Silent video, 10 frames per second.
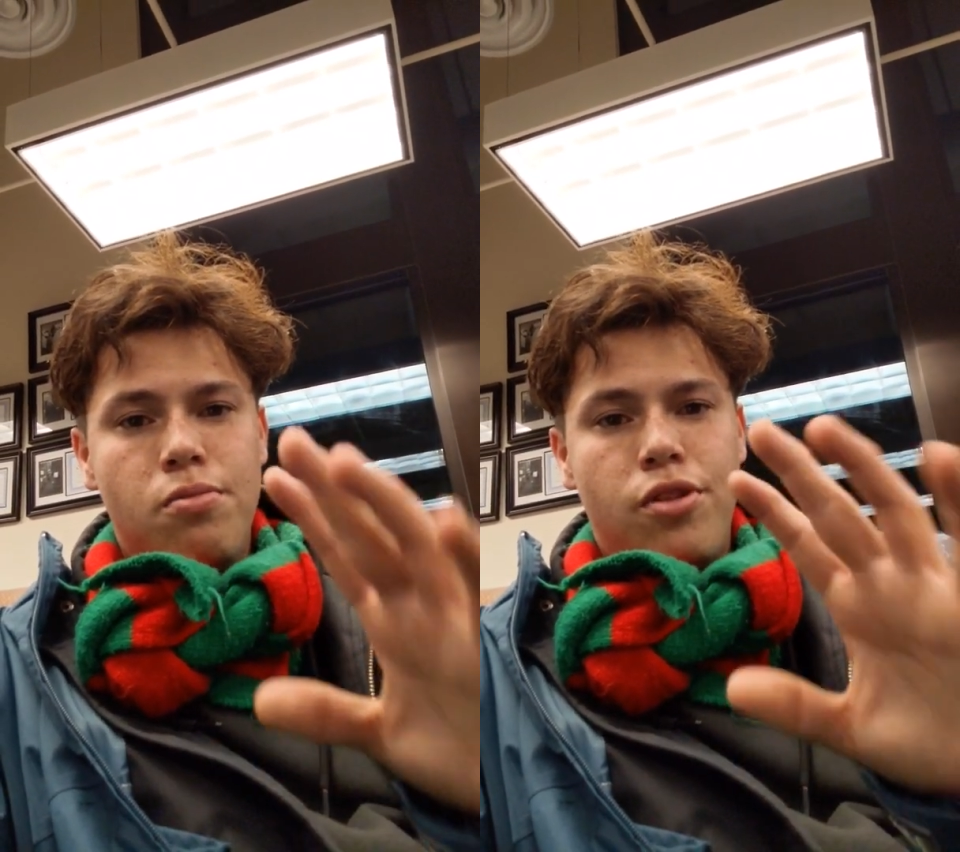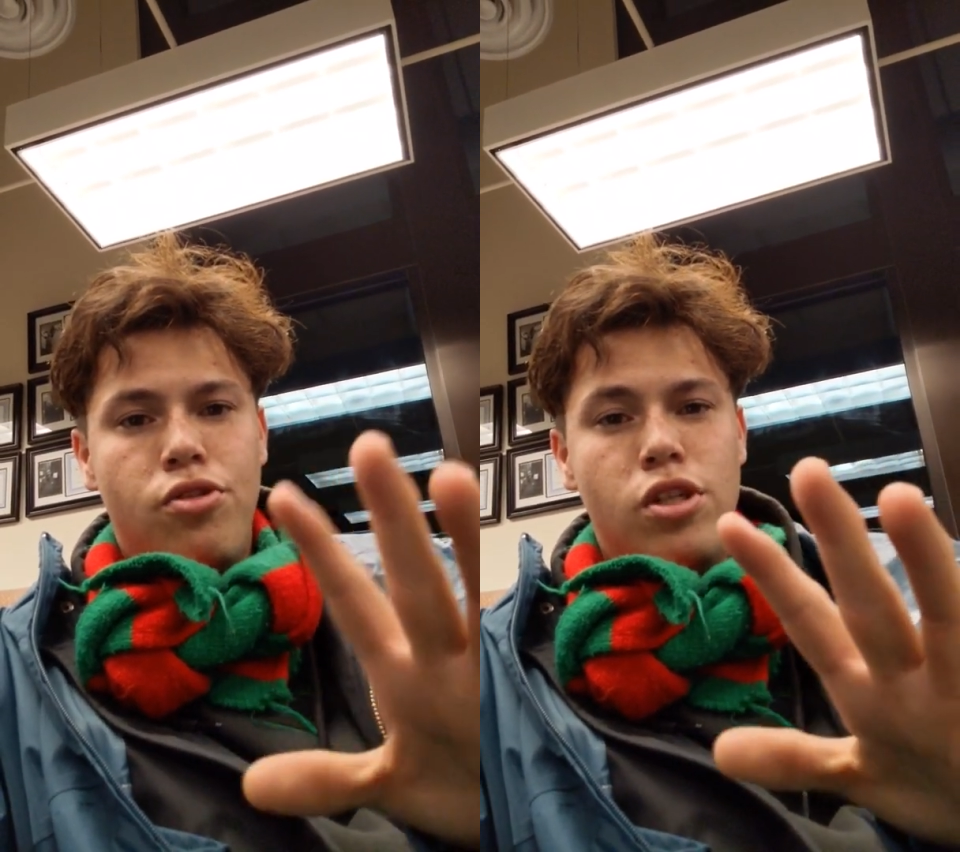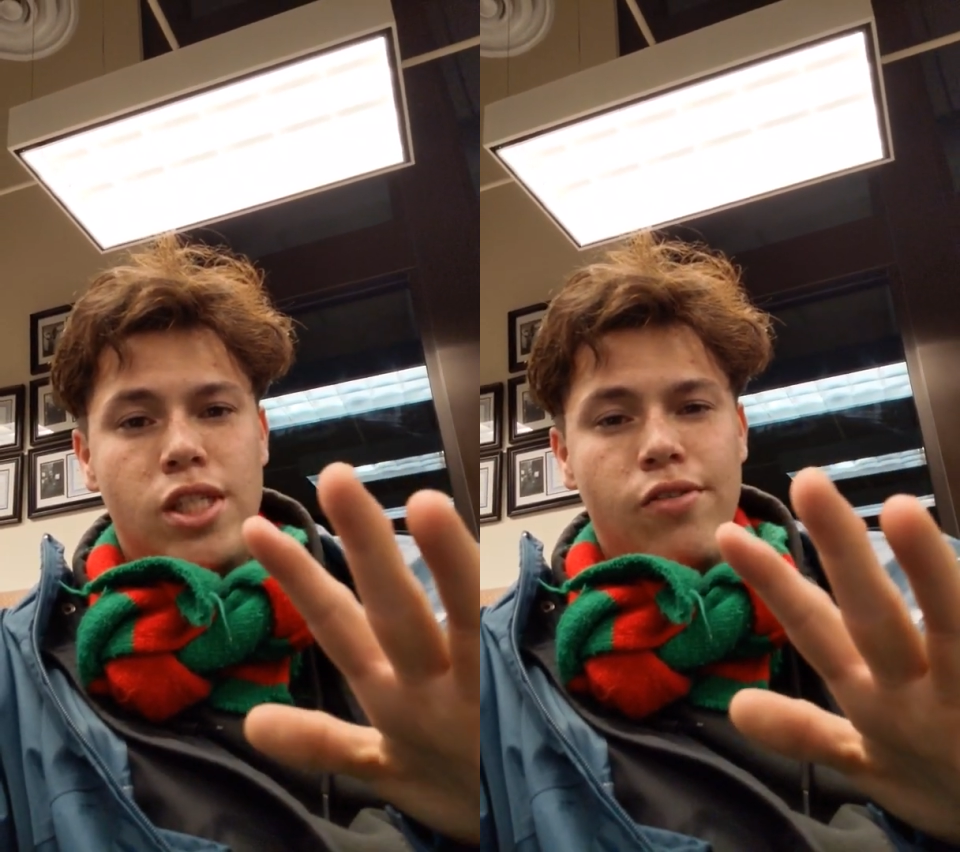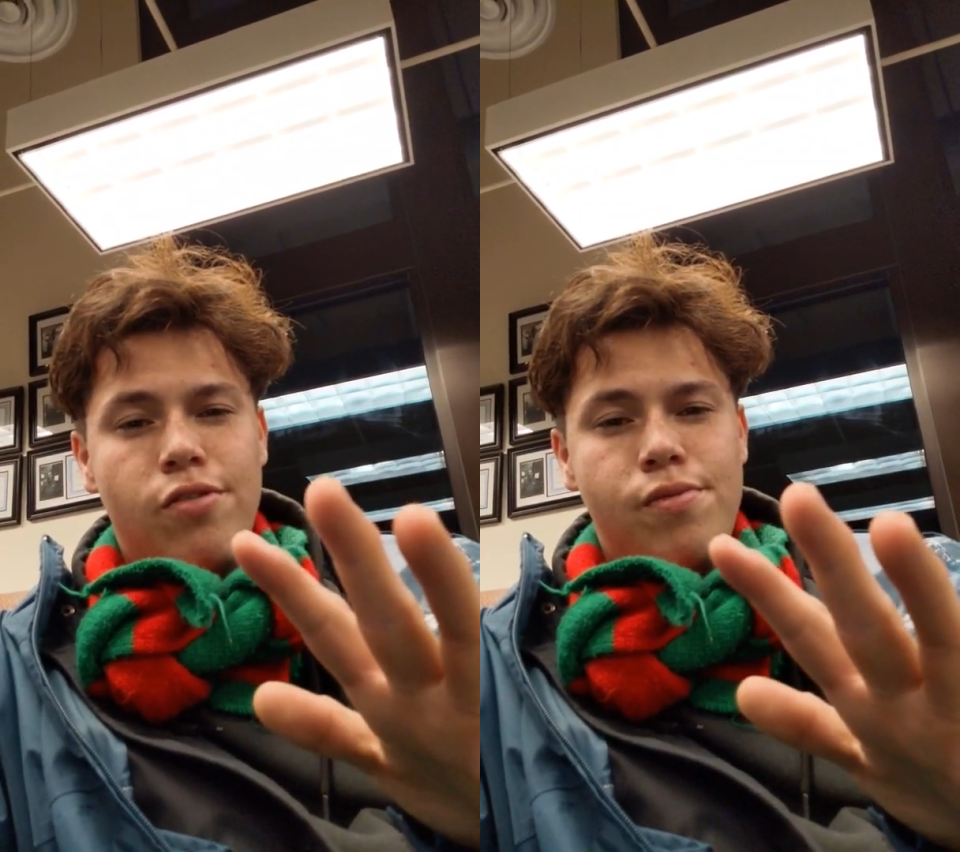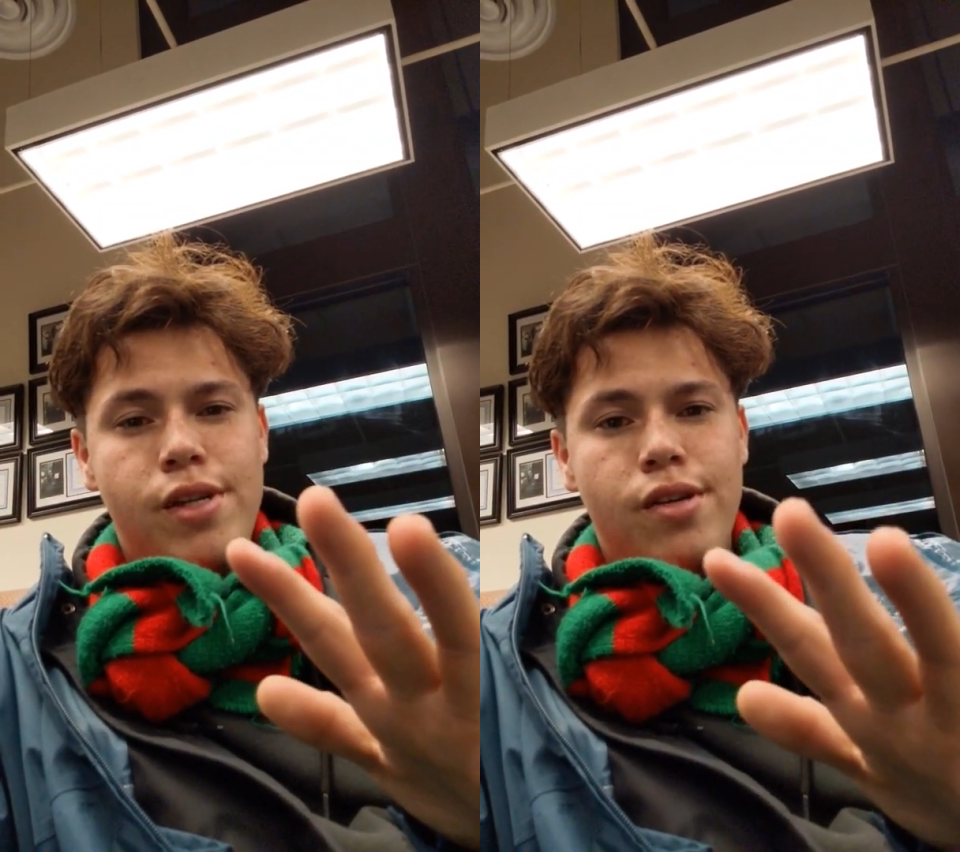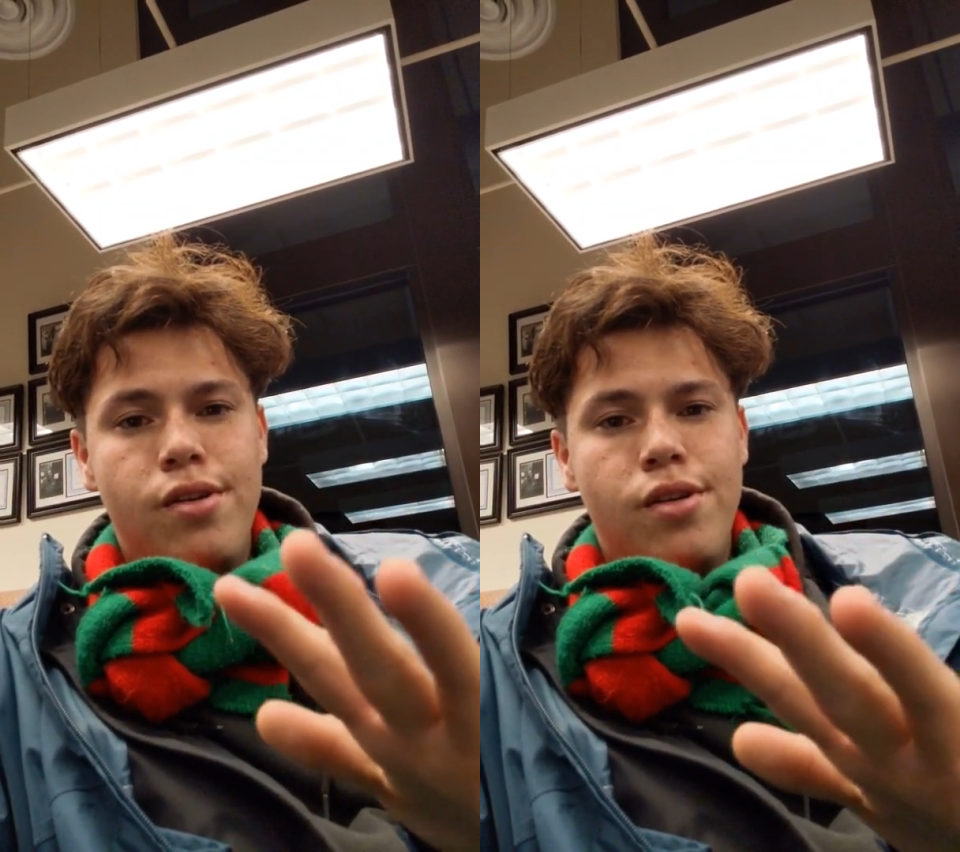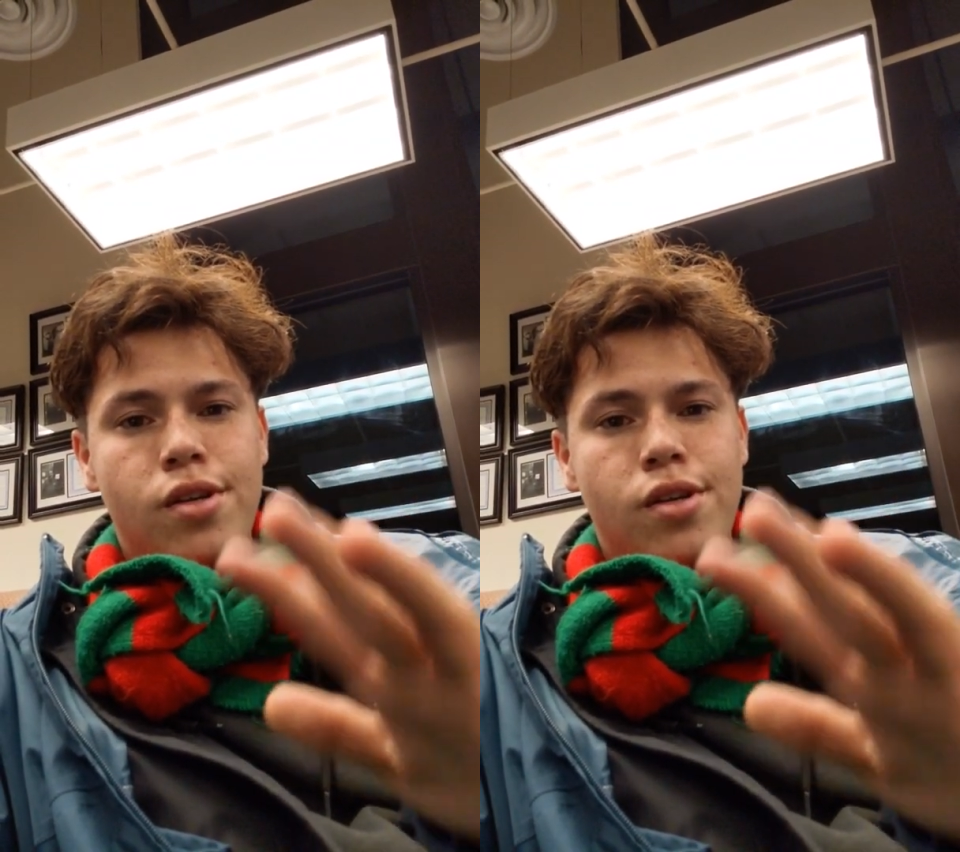gonna be 37 minute,